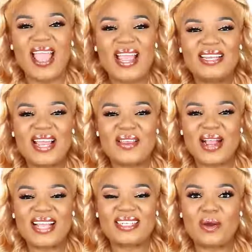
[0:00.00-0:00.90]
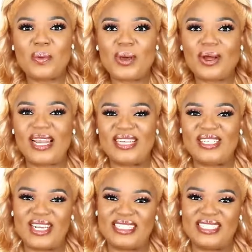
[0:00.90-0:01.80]
And yeah, you guys, I hope you all
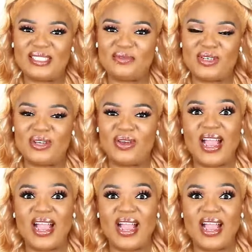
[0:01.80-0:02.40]
enjoyed this video,